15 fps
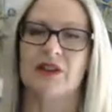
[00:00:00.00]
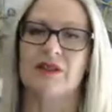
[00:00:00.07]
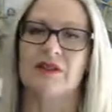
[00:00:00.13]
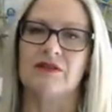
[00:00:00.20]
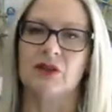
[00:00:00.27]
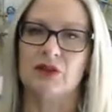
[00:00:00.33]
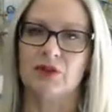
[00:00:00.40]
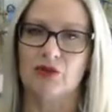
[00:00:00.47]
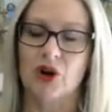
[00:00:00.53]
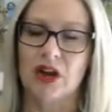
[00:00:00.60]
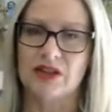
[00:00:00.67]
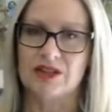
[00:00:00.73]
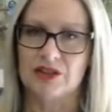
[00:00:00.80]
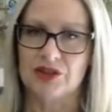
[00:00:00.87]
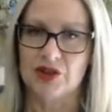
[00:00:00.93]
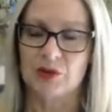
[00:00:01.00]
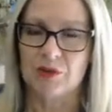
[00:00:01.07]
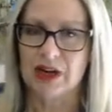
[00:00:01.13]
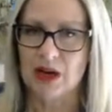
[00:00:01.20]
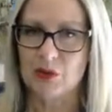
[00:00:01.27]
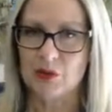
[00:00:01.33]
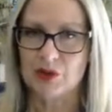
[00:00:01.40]
The right to
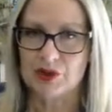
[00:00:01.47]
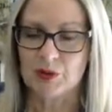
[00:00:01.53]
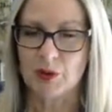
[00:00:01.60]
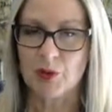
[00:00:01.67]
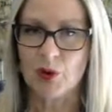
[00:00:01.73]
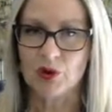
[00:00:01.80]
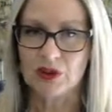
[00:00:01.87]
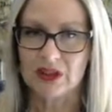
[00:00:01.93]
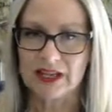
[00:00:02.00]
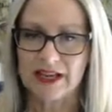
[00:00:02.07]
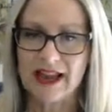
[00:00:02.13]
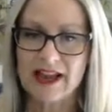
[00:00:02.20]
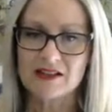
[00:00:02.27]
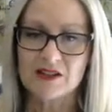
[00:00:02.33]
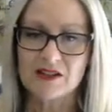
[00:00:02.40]
terminate was purportedly